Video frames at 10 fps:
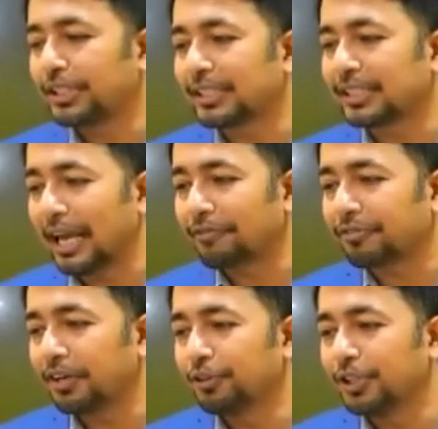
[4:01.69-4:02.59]
which is
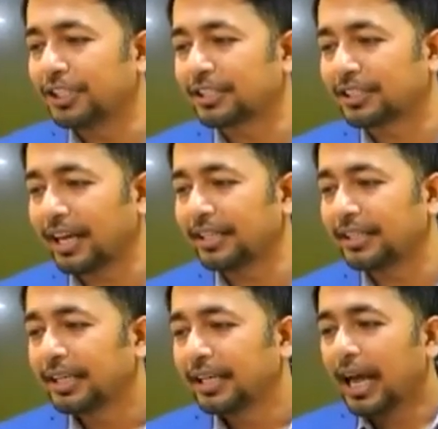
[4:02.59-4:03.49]
left and which is right,
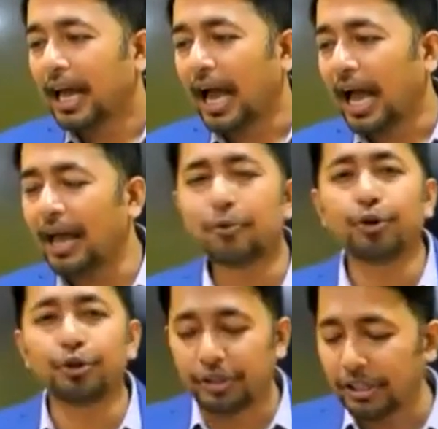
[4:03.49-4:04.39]
I'm
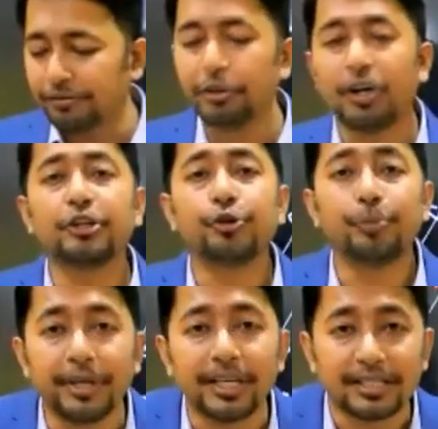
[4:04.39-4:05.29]
going to give you a
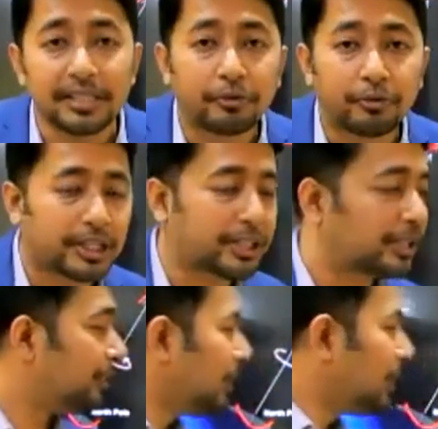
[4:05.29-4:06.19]
UPSC question.
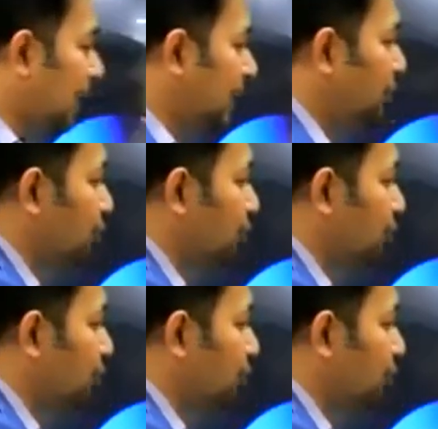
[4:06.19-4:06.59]
Can you